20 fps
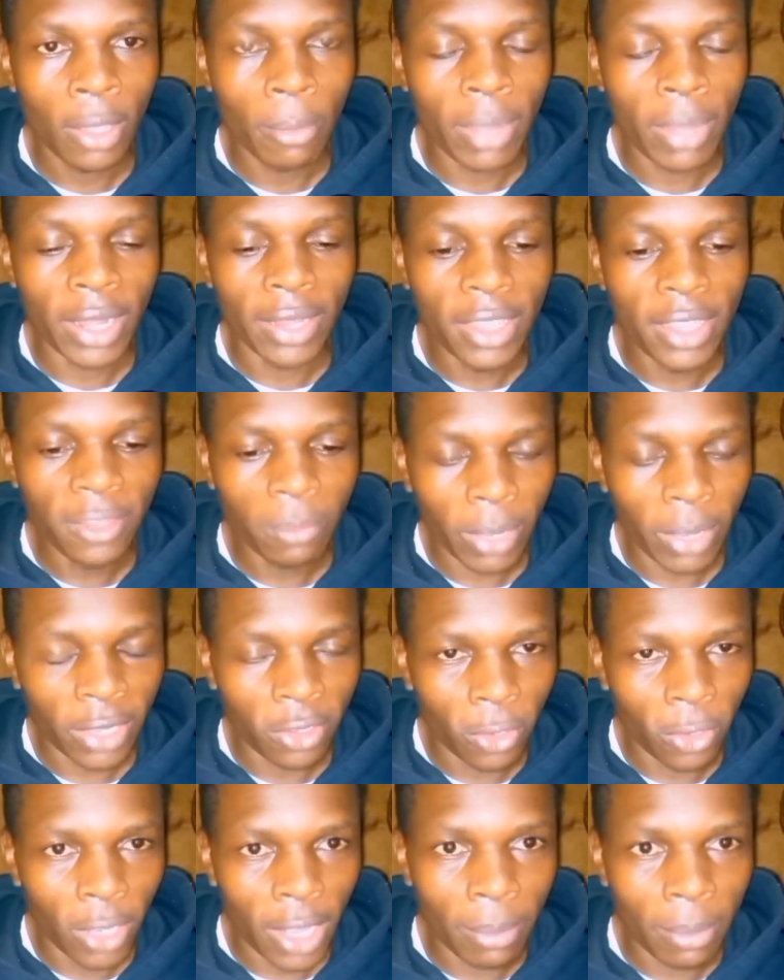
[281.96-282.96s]
But this
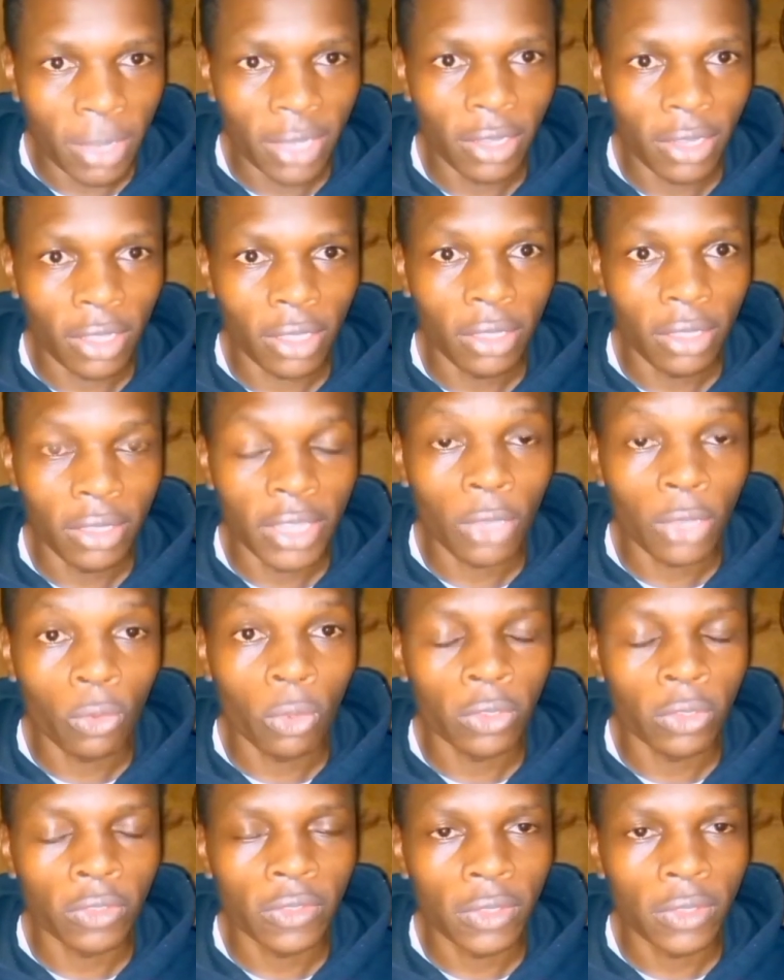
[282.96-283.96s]
particular meeting that
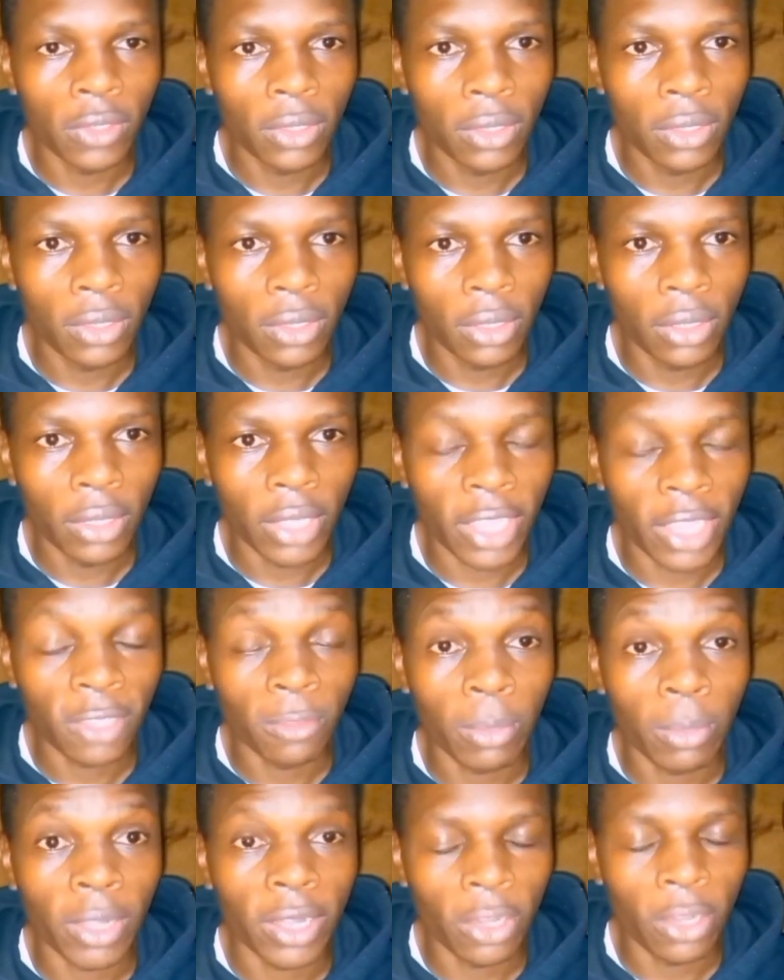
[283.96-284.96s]
was
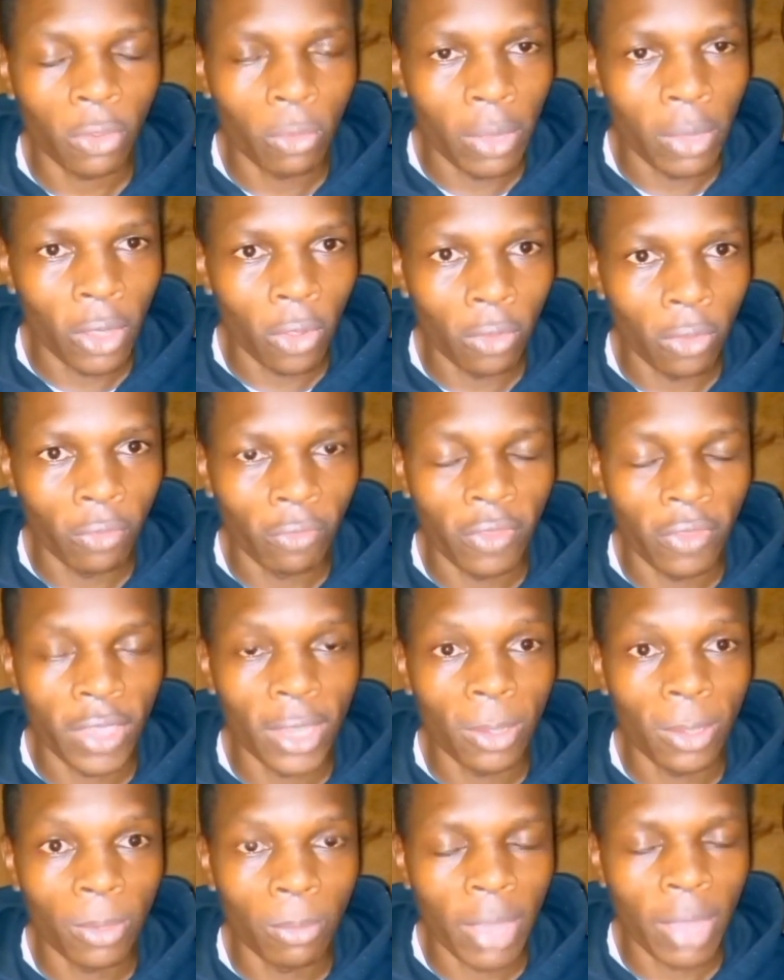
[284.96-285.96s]
expected to be
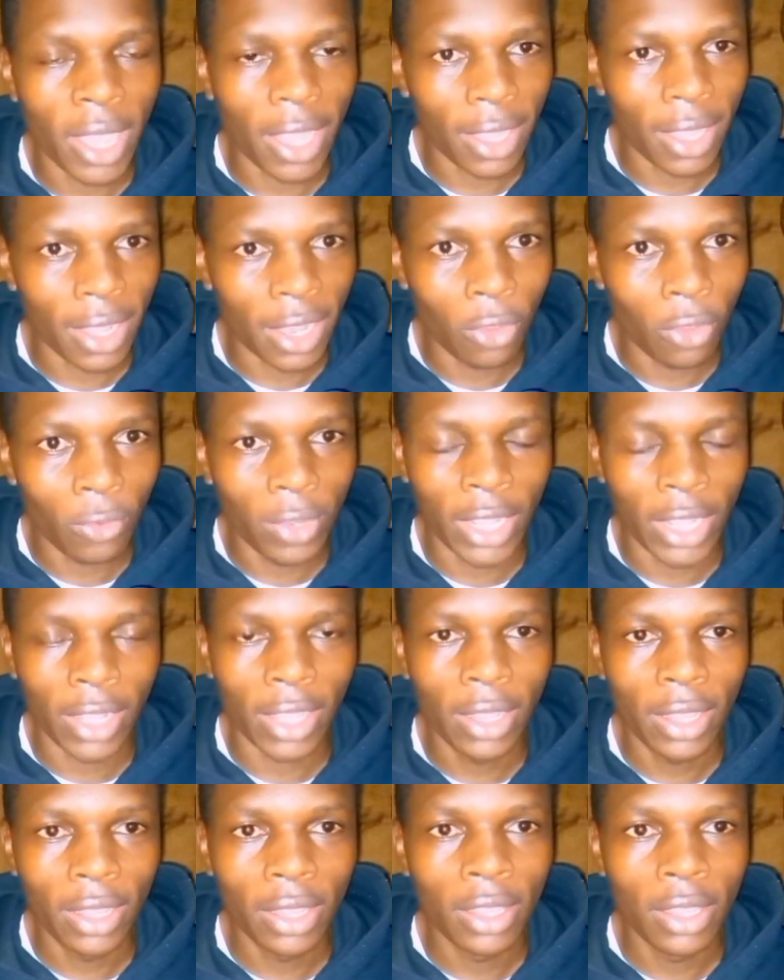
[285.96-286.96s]
convened by Raila
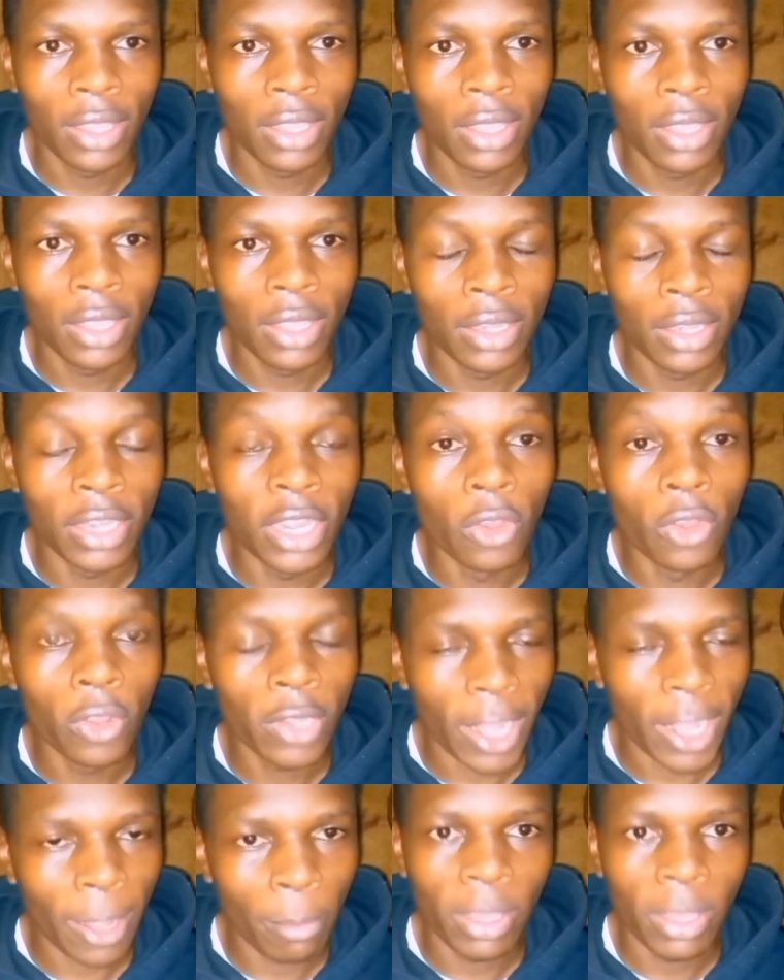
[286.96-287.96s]
Odinga did
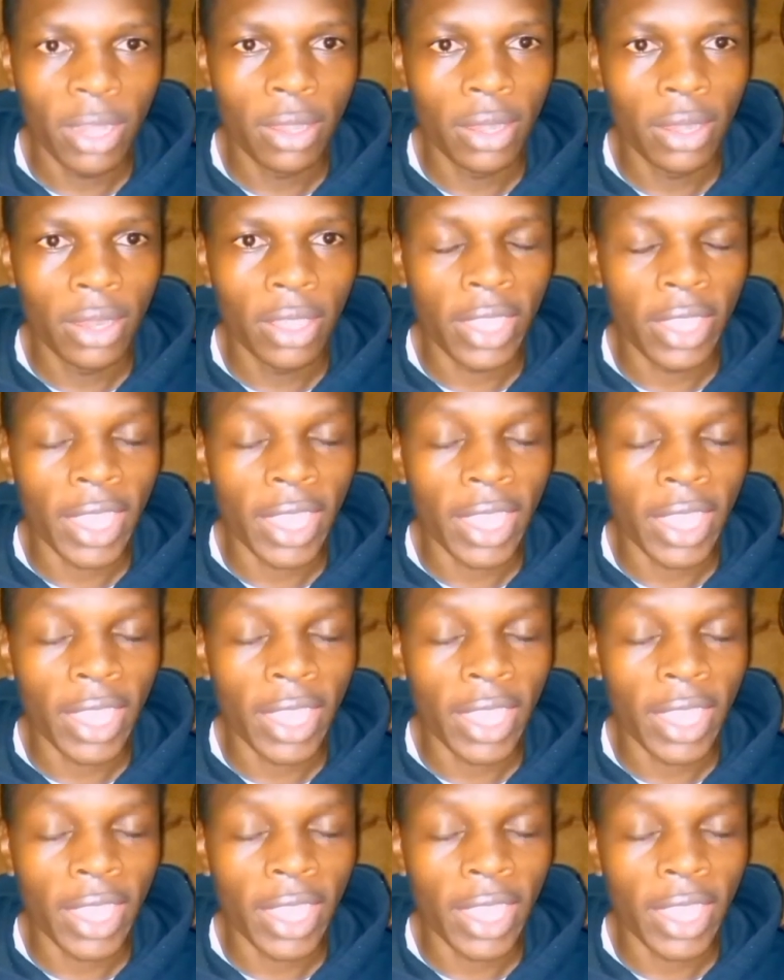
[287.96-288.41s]
not happen,